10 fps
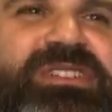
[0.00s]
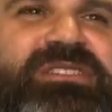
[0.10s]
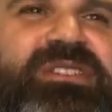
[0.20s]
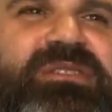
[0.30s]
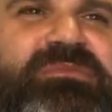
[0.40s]
yeah,
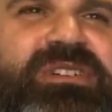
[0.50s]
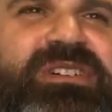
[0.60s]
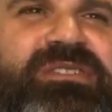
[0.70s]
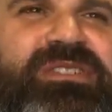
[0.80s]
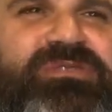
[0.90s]
no. I'm,
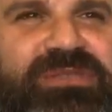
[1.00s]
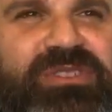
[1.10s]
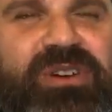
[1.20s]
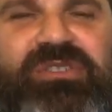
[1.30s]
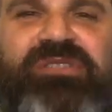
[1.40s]
um, uh, do I have to
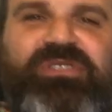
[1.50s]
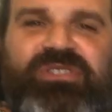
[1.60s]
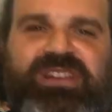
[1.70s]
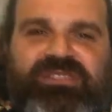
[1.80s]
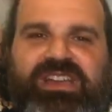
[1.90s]
go? No, I'm going to go
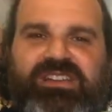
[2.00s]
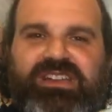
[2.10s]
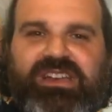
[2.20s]
yet. Okay.